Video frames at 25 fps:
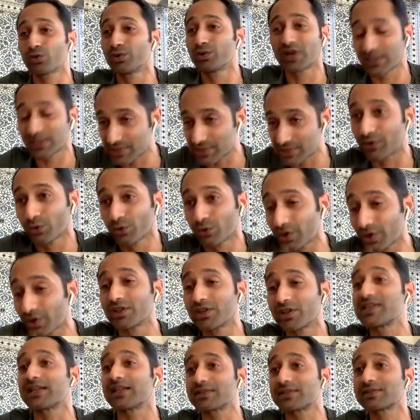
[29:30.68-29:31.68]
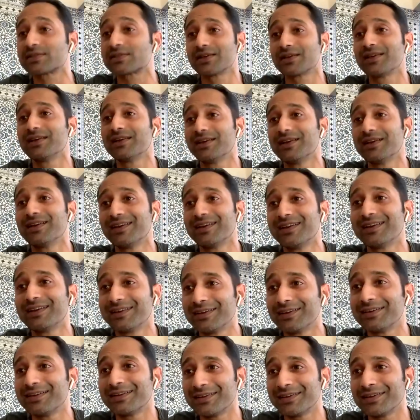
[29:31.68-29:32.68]
He wrote it on the sets.
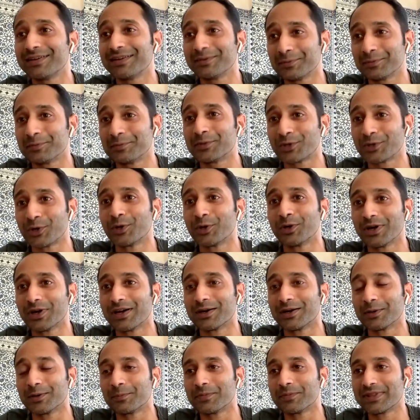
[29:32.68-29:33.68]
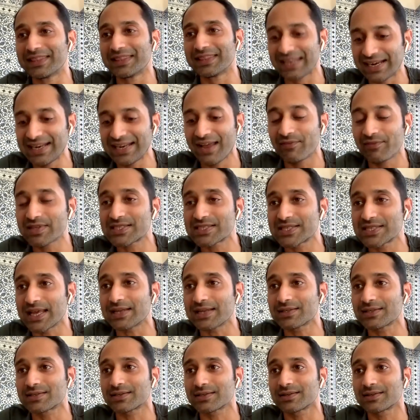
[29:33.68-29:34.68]
You know, they didn't have a
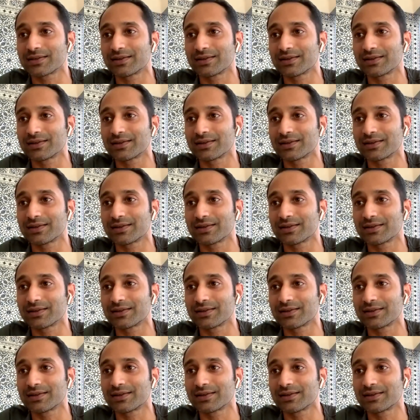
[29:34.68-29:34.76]
set.